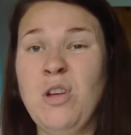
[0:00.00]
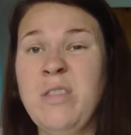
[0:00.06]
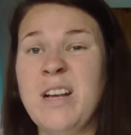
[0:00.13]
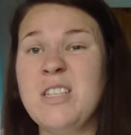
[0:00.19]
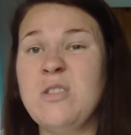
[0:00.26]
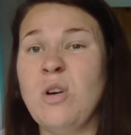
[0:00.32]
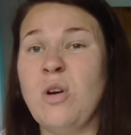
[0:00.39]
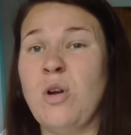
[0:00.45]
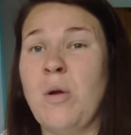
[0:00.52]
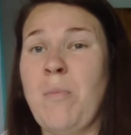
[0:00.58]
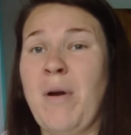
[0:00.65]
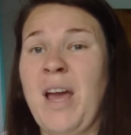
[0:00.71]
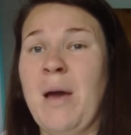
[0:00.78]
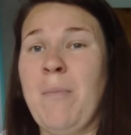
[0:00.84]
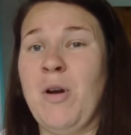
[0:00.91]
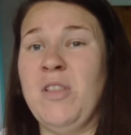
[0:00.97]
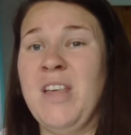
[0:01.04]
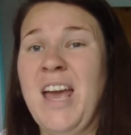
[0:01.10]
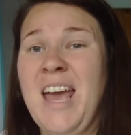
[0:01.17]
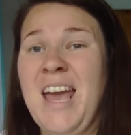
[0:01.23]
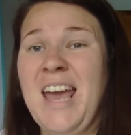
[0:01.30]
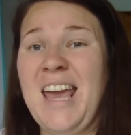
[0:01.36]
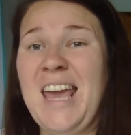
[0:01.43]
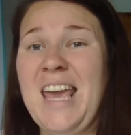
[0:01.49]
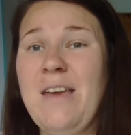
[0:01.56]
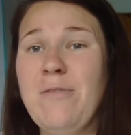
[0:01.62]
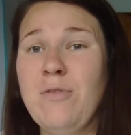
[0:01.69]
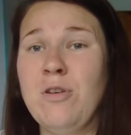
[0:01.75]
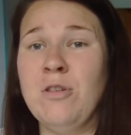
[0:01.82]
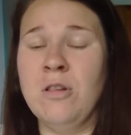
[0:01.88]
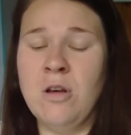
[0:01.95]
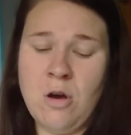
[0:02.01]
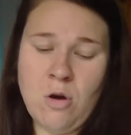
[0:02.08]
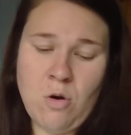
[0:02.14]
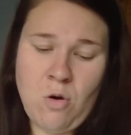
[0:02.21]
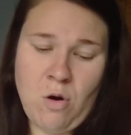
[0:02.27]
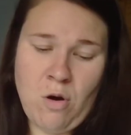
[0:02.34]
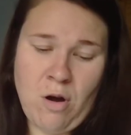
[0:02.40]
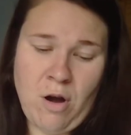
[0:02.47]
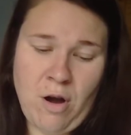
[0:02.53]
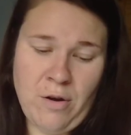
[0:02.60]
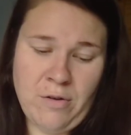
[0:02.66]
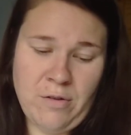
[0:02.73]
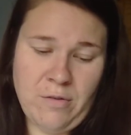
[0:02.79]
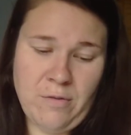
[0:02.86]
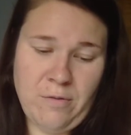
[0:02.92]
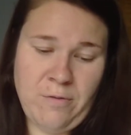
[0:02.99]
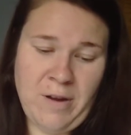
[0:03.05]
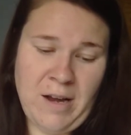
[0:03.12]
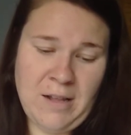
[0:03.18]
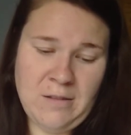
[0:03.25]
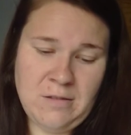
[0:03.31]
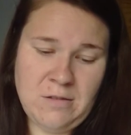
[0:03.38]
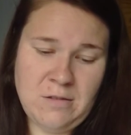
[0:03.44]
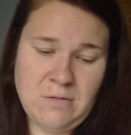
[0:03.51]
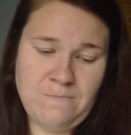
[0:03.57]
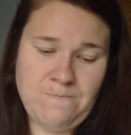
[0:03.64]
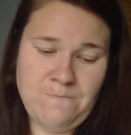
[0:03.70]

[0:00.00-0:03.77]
That's not going to bring about evil or hurt feelings.